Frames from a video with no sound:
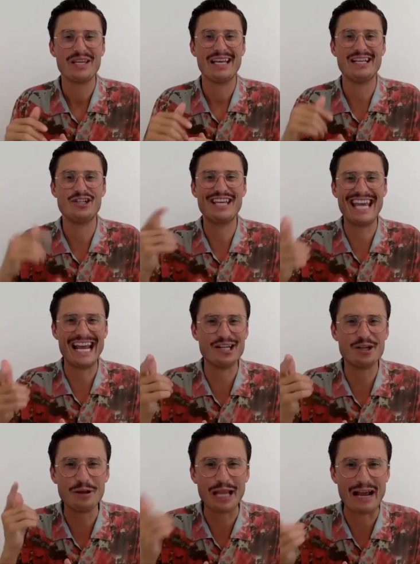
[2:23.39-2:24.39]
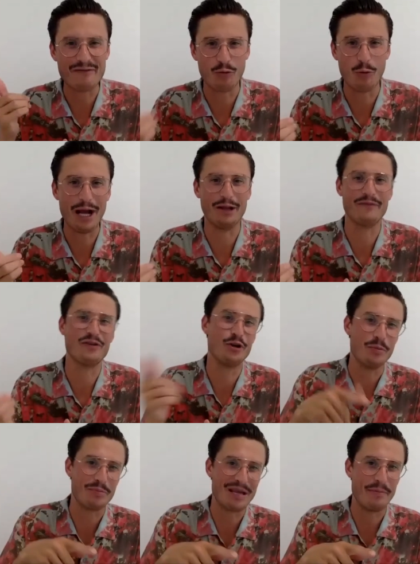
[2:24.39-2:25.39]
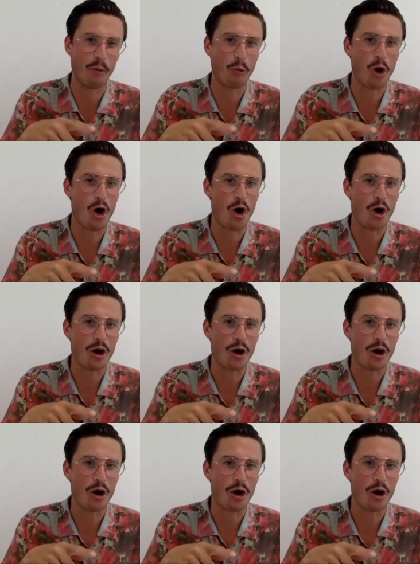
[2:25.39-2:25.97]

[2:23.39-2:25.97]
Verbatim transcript: is you can't do life well if you're doing people wrong.